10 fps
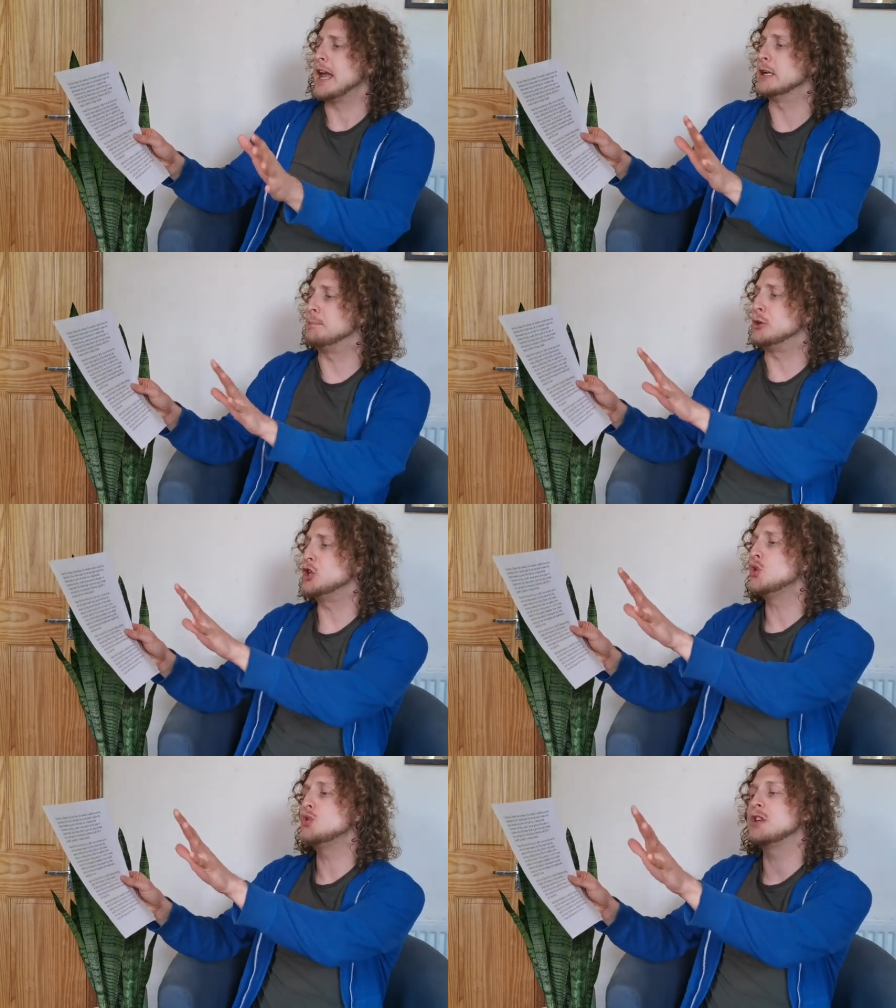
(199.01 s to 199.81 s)
in a
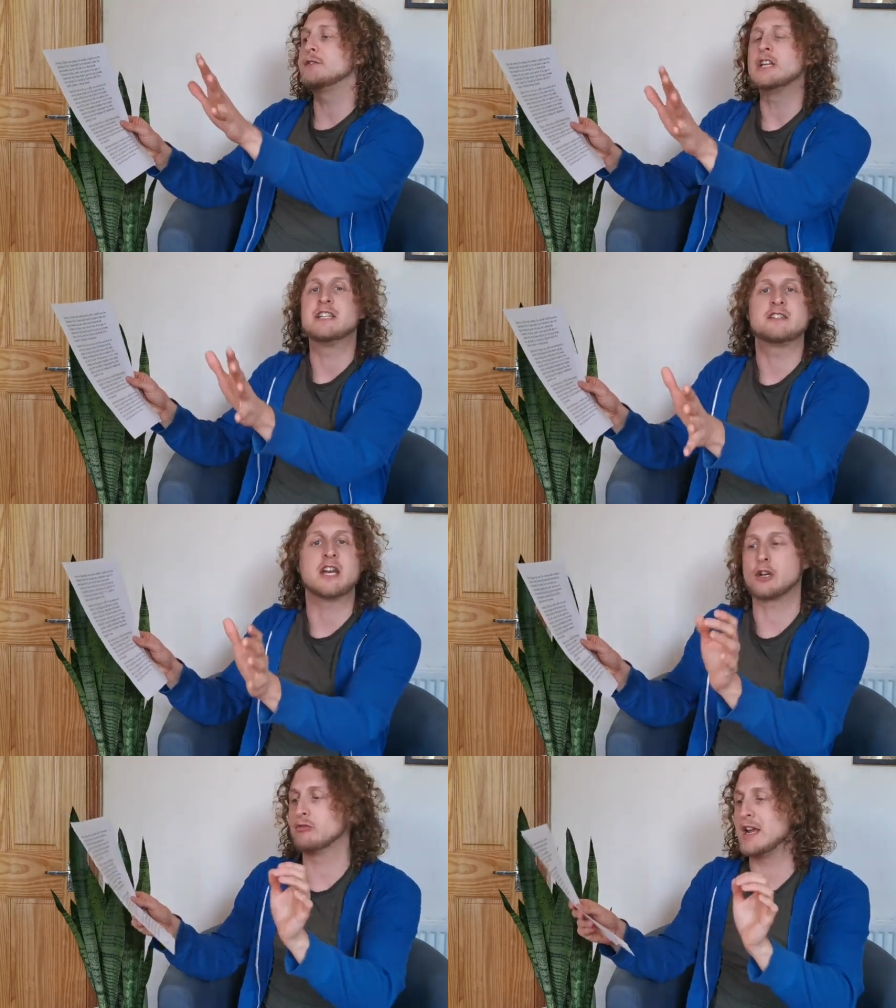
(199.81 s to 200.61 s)
beautifully
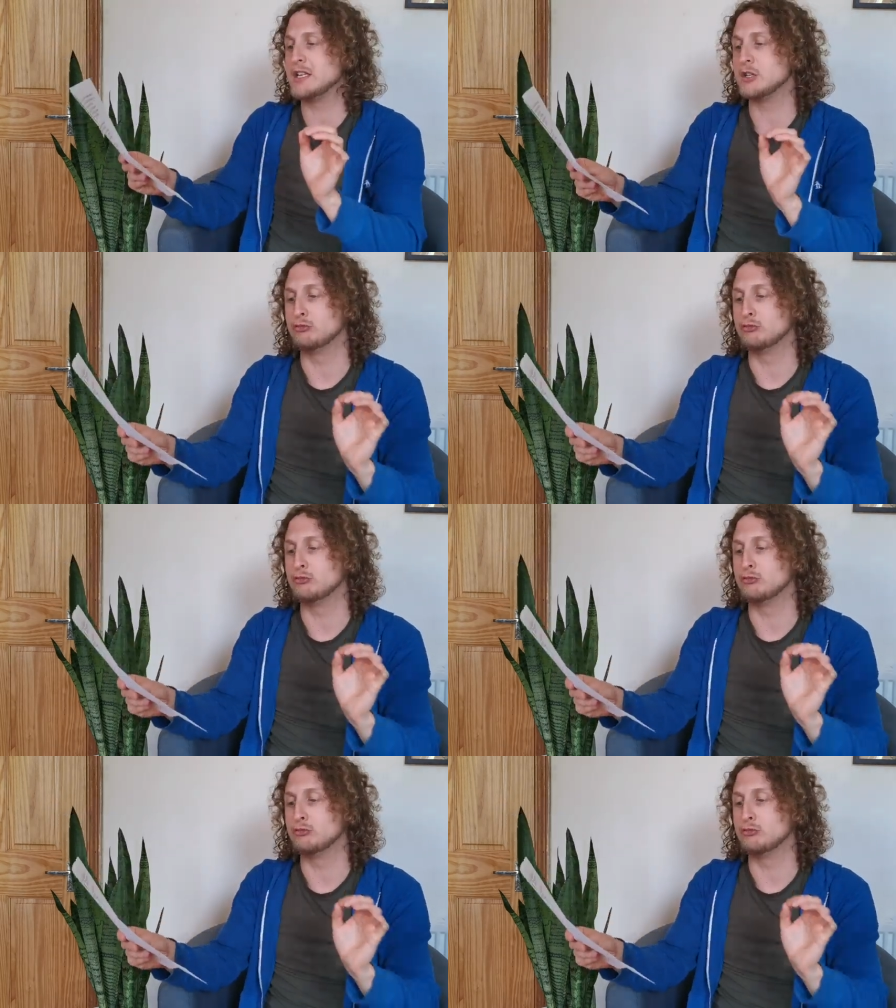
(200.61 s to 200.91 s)
decorated